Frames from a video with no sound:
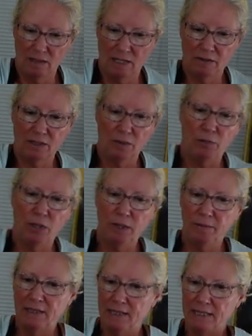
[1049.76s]
we're going to put
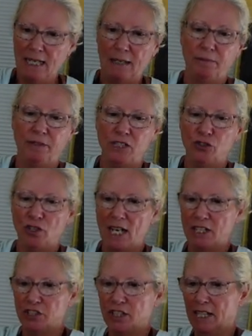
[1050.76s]
them in this empty
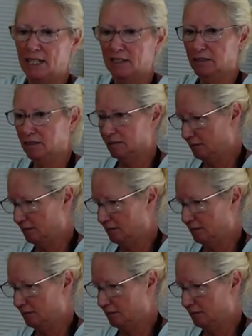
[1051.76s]
trash can